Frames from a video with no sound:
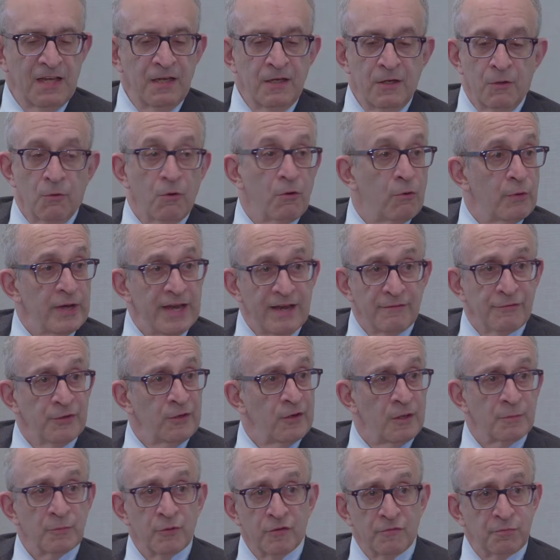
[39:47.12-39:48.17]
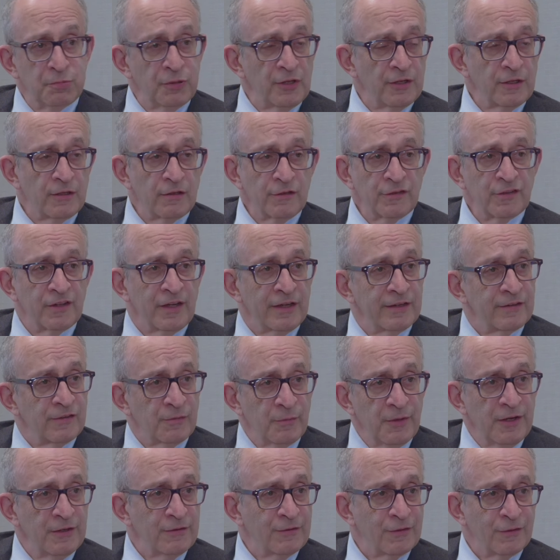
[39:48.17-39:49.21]
Well, we have a number of political science
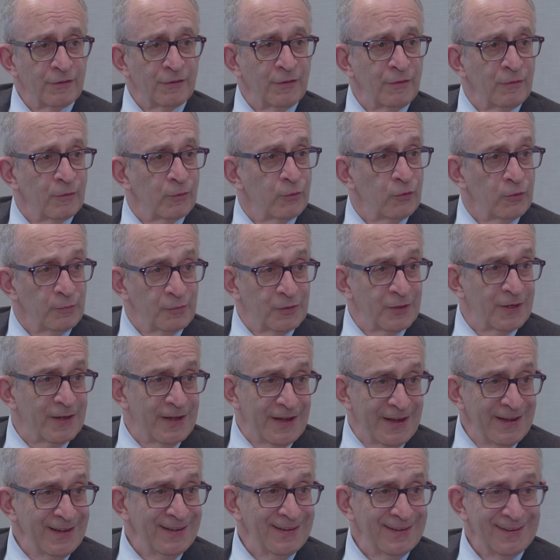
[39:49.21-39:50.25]
majors in the room today,